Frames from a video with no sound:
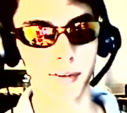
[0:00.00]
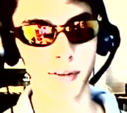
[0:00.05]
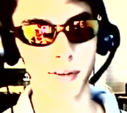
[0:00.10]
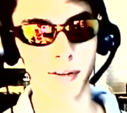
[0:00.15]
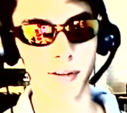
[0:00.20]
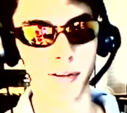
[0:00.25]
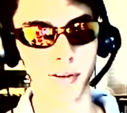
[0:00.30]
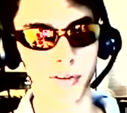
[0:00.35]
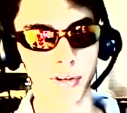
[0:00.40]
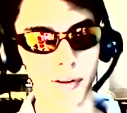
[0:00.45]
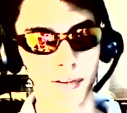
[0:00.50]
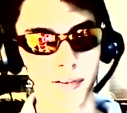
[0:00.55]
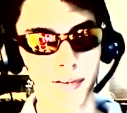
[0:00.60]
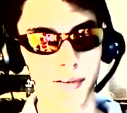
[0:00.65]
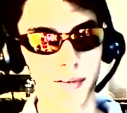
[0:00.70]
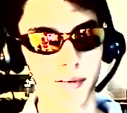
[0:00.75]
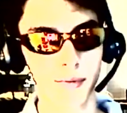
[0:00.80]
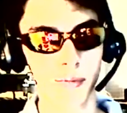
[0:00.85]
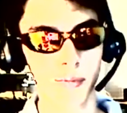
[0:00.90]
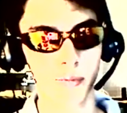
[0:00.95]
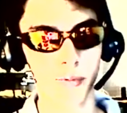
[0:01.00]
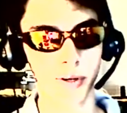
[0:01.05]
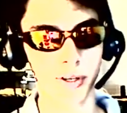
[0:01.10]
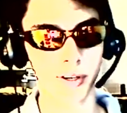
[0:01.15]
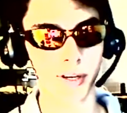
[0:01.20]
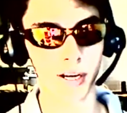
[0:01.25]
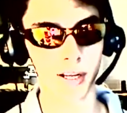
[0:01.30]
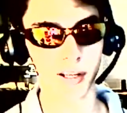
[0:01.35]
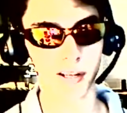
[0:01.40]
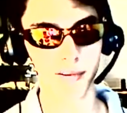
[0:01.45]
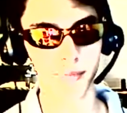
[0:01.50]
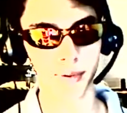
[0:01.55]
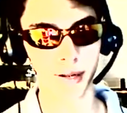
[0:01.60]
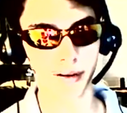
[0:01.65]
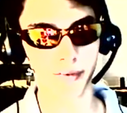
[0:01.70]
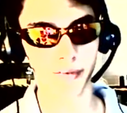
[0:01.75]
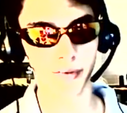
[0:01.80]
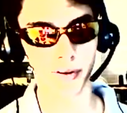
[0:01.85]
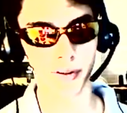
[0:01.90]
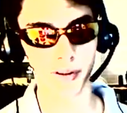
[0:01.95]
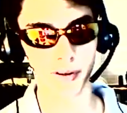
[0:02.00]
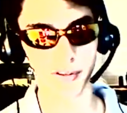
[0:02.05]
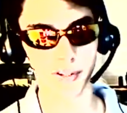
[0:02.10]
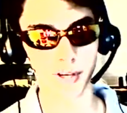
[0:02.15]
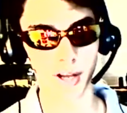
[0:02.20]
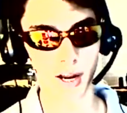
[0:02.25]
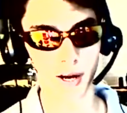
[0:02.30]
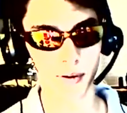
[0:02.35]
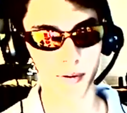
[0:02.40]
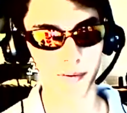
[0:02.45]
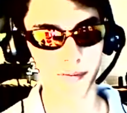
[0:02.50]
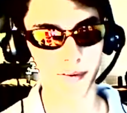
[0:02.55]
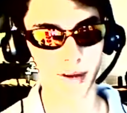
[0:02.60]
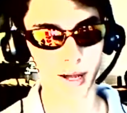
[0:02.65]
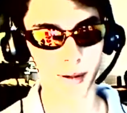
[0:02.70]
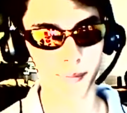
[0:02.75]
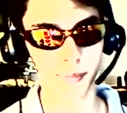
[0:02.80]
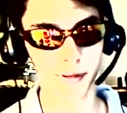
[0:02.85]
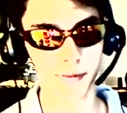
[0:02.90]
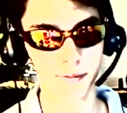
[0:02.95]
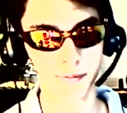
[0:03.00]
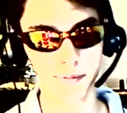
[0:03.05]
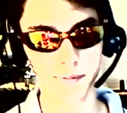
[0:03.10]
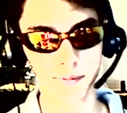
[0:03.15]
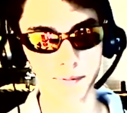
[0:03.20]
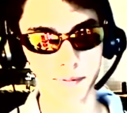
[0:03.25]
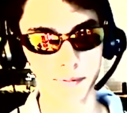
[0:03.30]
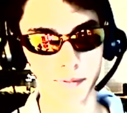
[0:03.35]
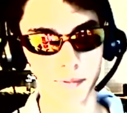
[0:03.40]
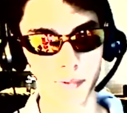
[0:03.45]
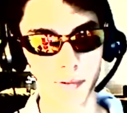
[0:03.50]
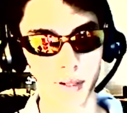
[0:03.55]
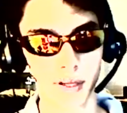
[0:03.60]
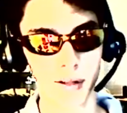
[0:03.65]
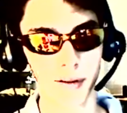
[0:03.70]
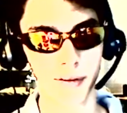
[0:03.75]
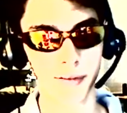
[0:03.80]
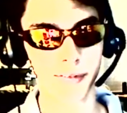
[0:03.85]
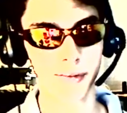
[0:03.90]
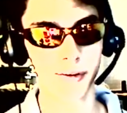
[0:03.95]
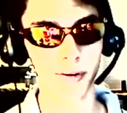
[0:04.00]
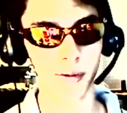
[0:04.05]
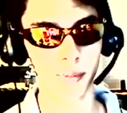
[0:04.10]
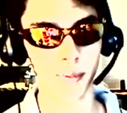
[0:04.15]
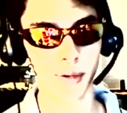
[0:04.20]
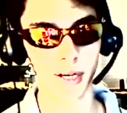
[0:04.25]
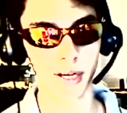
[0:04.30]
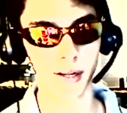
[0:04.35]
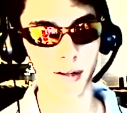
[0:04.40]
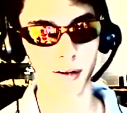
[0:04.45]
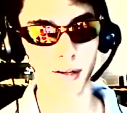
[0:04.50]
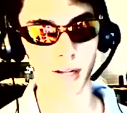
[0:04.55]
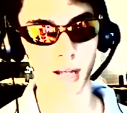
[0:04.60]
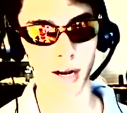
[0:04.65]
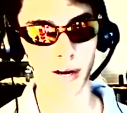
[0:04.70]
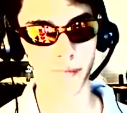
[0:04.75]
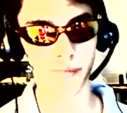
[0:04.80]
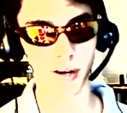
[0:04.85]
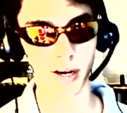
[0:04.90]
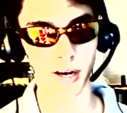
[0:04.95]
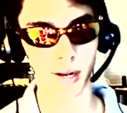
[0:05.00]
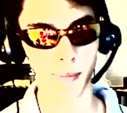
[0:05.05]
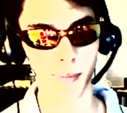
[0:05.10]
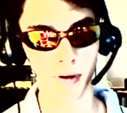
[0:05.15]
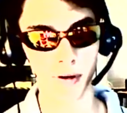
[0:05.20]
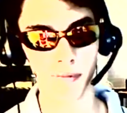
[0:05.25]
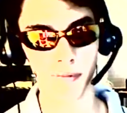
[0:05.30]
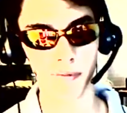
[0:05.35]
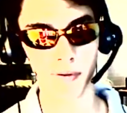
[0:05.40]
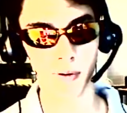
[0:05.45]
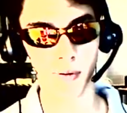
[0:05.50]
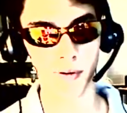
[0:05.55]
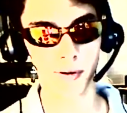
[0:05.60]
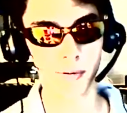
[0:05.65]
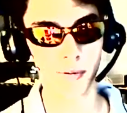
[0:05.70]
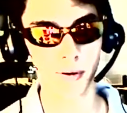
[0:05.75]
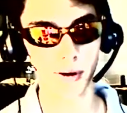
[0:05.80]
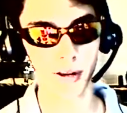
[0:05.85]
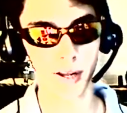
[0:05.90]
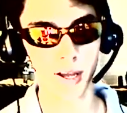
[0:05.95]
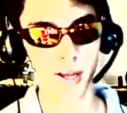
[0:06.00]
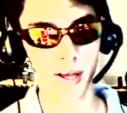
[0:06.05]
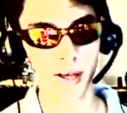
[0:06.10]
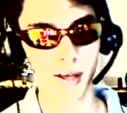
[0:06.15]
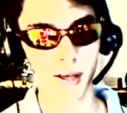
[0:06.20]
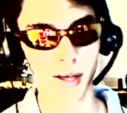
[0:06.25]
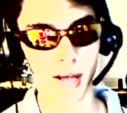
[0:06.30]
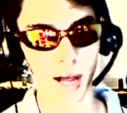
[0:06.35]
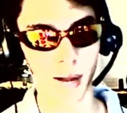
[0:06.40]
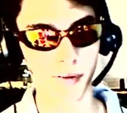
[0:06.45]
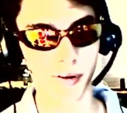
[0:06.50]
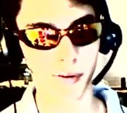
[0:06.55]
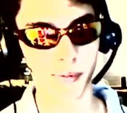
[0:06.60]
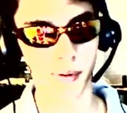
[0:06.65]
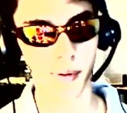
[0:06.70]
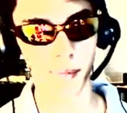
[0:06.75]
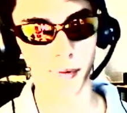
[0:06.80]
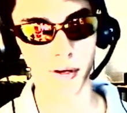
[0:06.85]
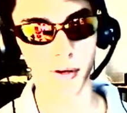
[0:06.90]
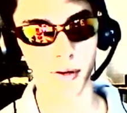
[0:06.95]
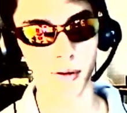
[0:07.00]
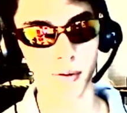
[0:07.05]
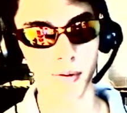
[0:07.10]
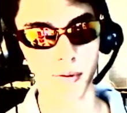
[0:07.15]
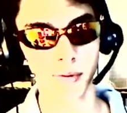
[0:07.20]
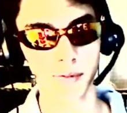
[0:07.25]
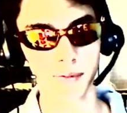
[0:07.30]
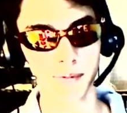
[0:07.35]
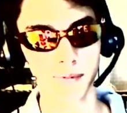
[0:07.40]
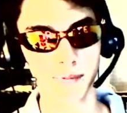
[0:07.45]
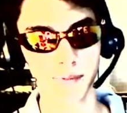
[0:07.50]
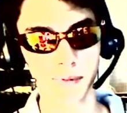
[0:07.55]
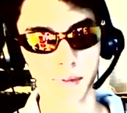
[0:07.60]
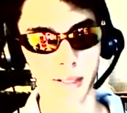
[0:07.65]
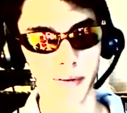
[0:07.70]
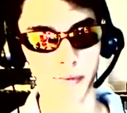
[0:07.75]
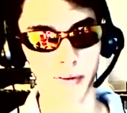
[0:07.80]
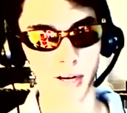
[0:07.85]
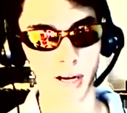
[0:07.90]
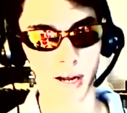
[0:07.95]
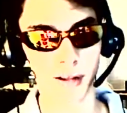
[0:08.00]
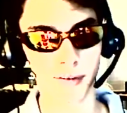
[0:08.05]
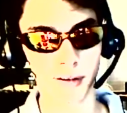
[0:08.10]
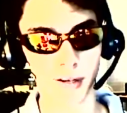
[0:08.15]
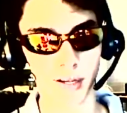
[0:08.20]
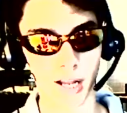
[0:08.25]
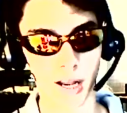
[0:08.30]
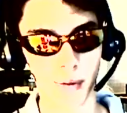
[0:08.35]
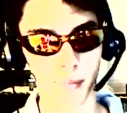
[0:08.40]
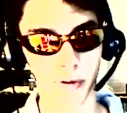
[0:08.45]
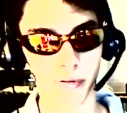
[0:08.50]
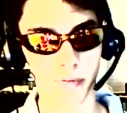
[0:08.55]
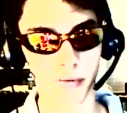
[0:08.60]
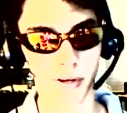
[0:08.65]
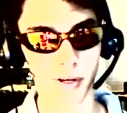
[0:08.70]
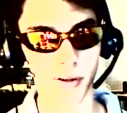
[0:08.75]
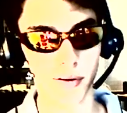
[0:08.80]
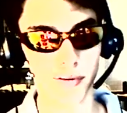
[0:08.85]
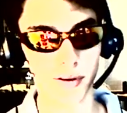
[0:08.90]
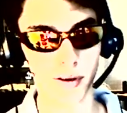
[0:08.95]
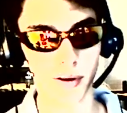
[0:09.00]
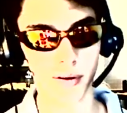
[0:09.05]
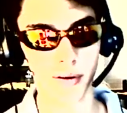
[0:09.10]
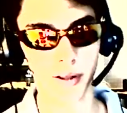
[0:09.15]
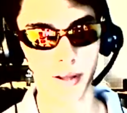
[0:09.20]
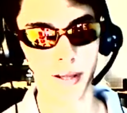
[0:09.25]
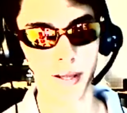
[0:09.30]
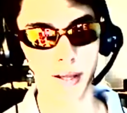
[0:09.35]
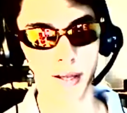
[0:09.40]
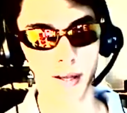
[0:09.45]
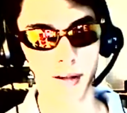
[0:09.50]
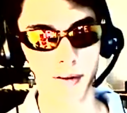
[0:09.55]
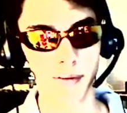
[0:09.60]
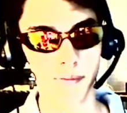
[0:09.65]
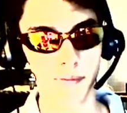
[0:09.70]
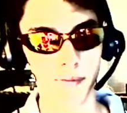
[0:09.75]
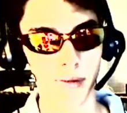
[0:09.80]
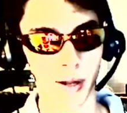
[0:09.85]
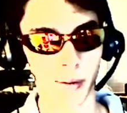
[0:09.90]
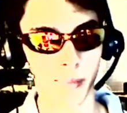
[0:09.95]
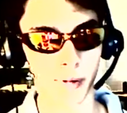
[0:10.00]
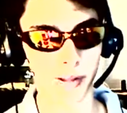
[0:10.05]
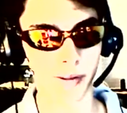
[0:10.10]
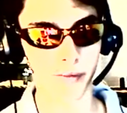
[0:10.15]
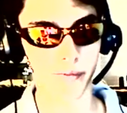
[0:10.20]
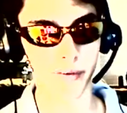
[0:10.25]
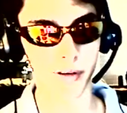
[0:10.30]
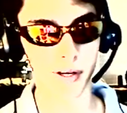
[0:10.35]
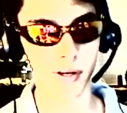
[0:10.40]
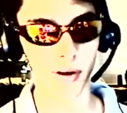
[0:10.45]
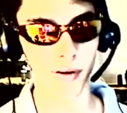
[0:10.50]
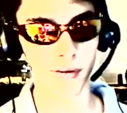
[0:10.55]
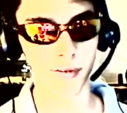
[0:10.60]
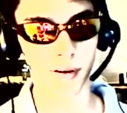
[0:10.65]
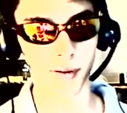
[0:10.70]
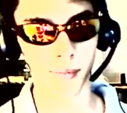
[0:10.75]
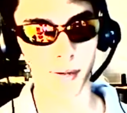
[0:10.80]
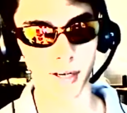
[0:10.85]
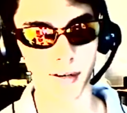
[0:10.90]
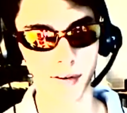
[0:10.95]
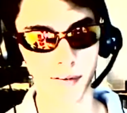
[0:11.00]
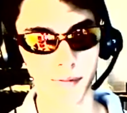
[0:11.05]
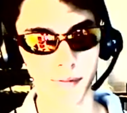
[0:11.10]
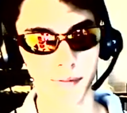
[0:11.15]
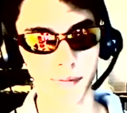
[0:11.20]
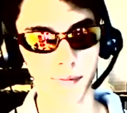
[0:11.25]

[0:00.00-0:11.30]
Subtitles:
this is just what you can expect for the channel revamp. It's going to be a lot of fun. I'm looking forward to it. I'm going to be able to give you guys a lot more videos, though. I make the videos, I mean,